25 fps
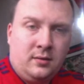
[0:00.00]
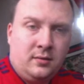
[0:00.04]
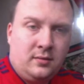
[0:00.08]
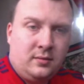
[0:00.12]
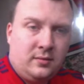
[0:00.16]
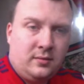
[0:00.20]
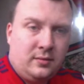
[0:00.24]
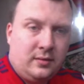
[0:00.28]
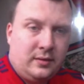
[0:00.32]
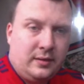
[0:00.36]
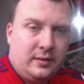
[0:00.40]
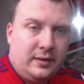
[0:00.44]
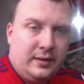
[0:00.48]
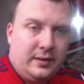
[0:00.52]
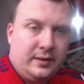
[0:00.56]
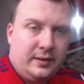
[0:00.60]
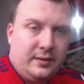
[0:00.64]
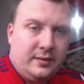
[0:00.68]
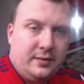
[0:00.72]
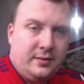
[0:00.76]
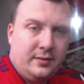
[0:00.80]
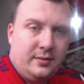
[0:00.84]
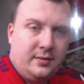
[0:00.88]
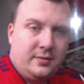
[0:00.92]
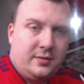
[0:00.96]
Right.
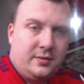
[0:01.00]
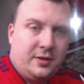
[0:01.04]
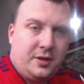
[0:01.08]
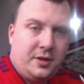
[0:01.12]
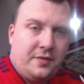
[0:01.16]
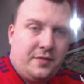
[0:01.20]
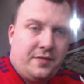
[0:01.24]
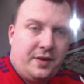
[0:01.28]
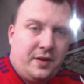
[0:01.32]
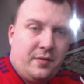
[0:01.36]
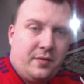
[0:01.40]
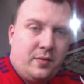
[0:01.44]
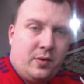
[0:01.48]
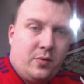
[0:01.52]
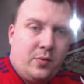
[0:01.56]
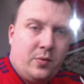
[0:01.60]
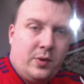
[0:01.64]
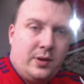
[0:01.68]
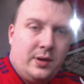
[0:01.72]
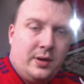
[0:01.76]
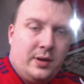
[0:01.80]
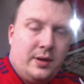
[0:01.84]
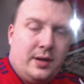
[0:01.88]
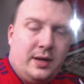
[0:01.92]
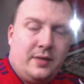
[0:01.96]
Do you think we'll
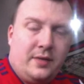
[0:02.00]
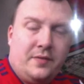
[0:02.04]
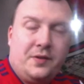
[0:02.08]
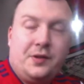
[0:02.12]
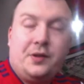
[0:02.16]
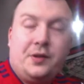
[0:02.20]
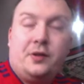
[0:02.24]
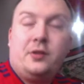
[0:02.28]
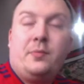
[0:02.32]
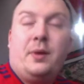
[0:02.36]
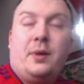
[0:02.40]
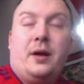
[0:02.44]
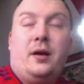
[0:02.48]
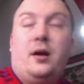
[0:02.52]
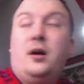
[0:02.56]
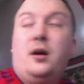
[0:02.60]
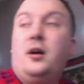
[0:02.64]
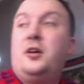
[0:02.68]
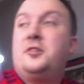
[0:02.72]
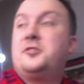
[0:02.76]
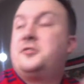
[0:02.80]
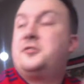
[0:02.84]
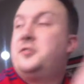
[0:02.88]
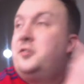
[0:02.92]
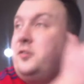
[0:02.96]
win the league? We're on about
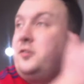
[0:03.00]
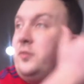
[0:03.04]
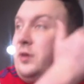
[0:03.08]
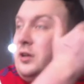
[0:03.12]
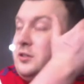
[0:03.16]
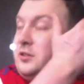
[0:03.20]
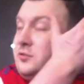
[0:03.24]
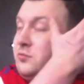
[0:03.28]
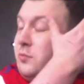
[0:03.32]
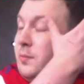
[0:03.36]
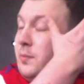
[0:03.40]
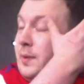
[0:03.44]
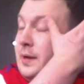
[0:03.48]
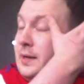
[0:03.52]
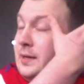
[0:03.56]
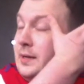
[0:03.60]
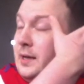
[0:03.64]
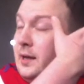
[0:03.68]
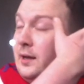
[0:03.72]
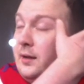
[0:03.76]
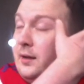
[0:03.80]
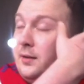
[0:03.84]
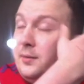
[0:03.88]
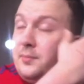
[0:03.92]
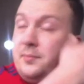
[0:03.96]
Arsenal, the Arsenal win,
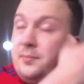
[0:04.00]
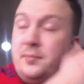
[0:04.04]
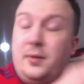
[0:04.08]
yeah.